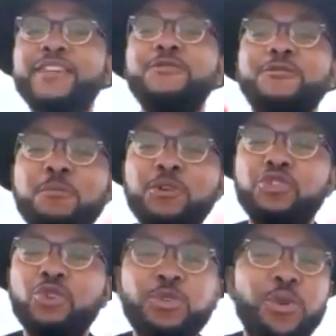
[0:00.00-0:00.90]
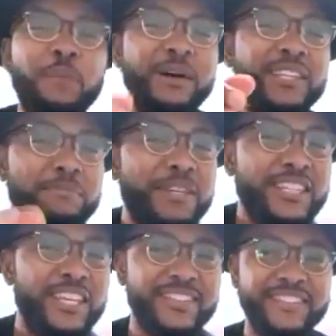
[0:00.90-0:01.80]
There's so much you don't know about the
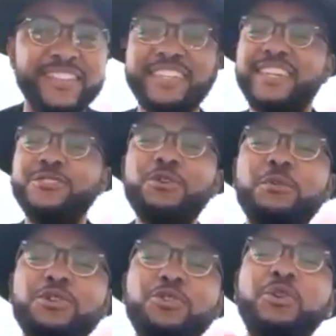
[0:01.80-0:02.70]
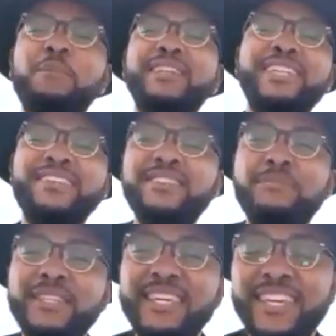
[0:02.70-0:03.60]
Benins, there's so much you don't know about the
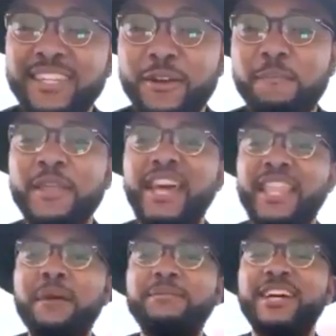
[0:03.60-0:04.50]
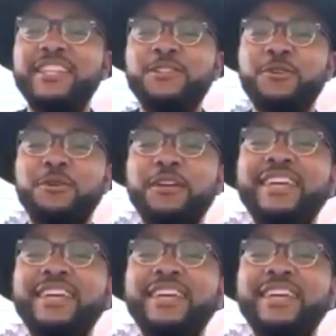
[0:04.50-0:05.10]
Great Benin Kingdom, and I'm telling you,